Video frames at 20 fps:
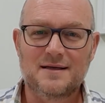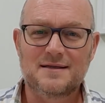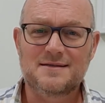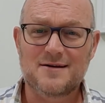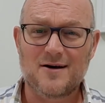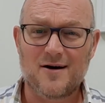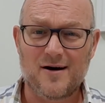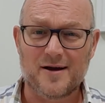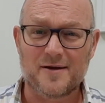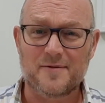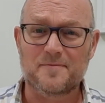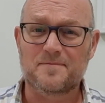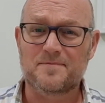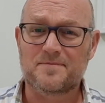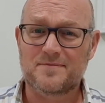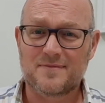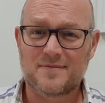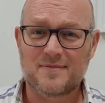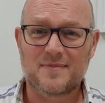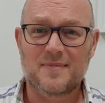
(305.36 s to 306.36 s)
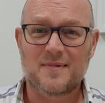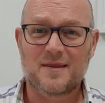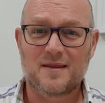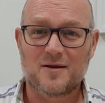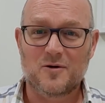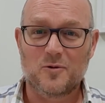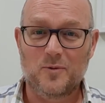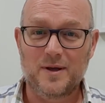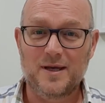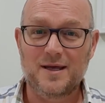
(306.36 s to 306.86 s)
time,
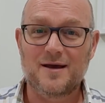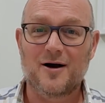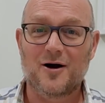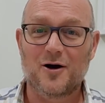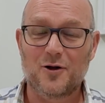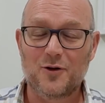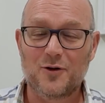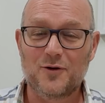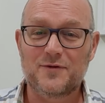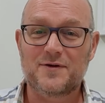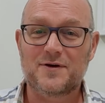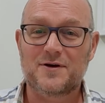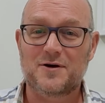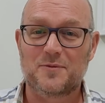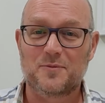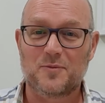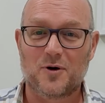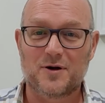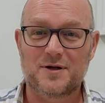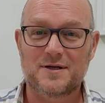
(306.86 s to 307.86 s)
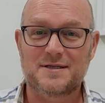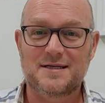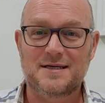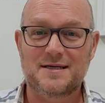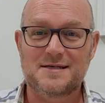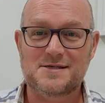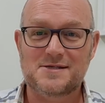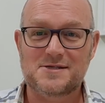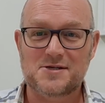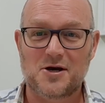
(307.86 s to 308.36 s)
we hold the
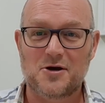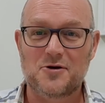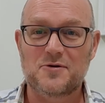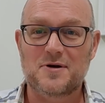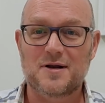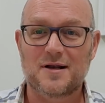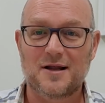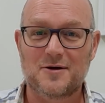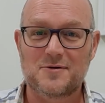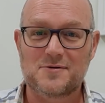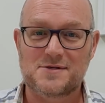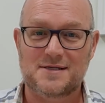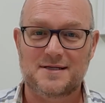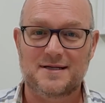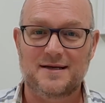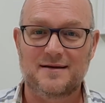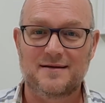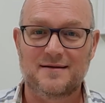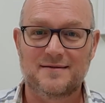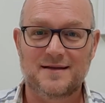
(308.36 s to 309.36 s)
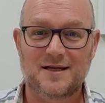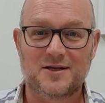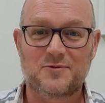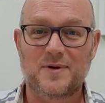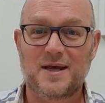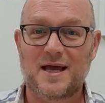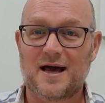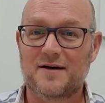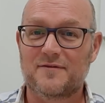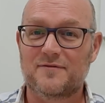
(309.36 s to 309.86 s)
commodity so closely that
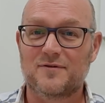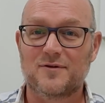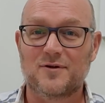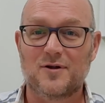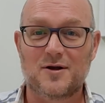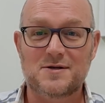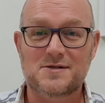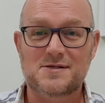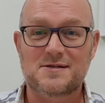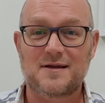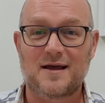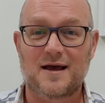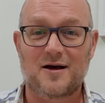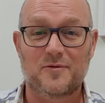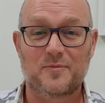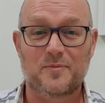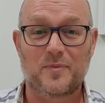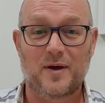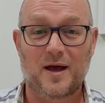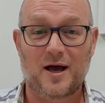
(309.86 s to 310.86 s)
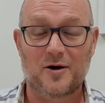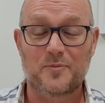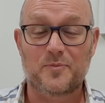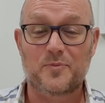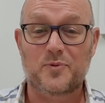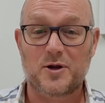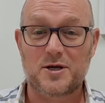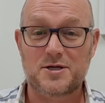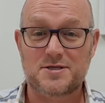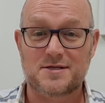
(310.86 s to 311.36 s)
we have lost how
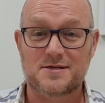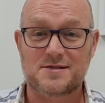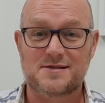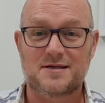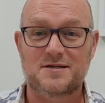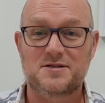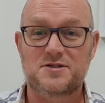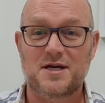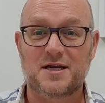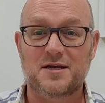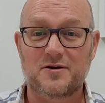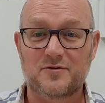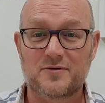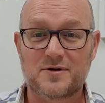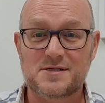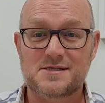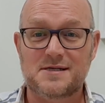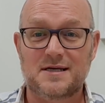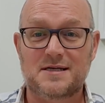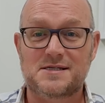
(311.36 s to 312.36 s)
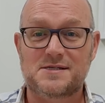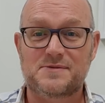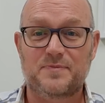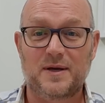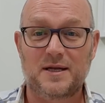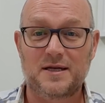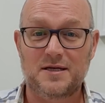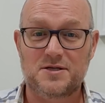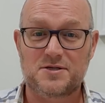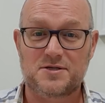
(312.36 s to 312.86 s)
precious the generous
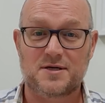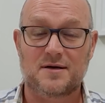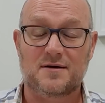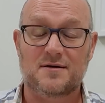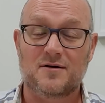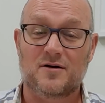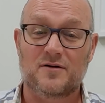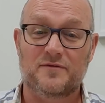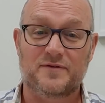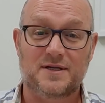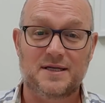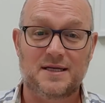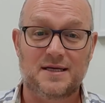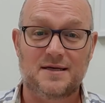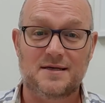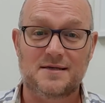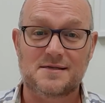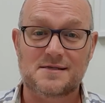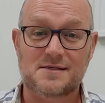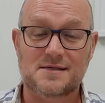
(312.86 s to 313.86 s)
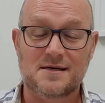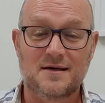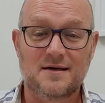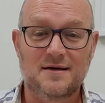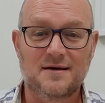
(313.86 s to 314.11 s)
expenditure of it is.